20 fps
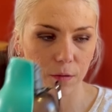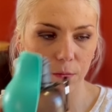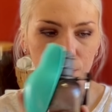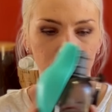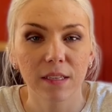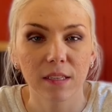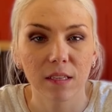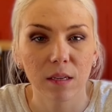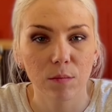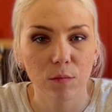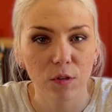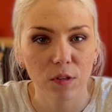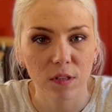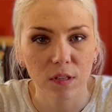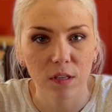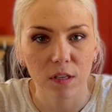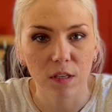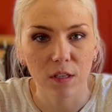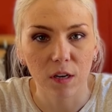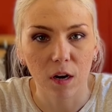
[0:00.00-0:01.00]
Next, I'm just
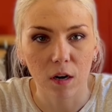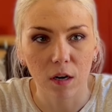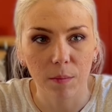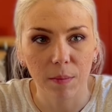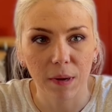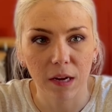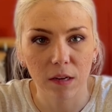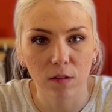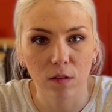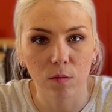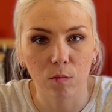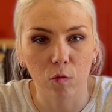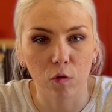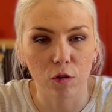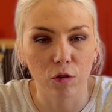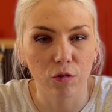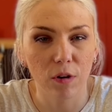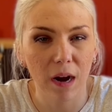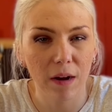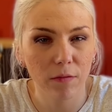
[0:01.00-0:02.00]
going to talk about some more
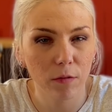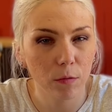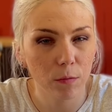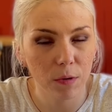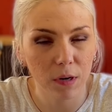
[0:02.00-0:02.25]
travel